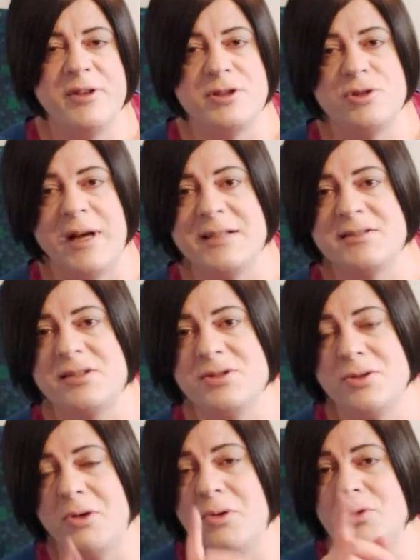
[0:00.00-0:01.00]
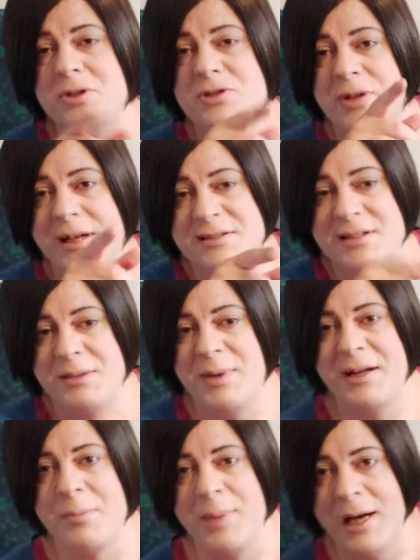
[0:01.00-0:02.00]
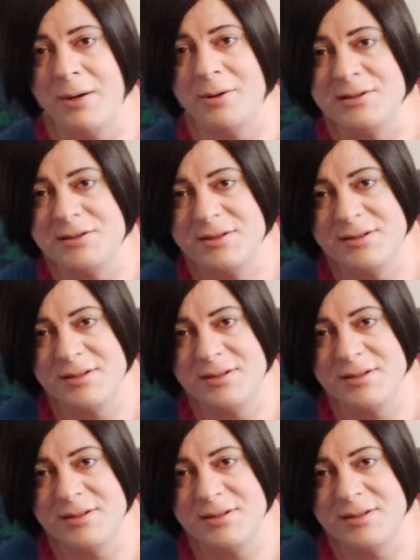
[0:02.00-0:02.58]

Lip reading: tracks, because not all the tracks at the back are powered.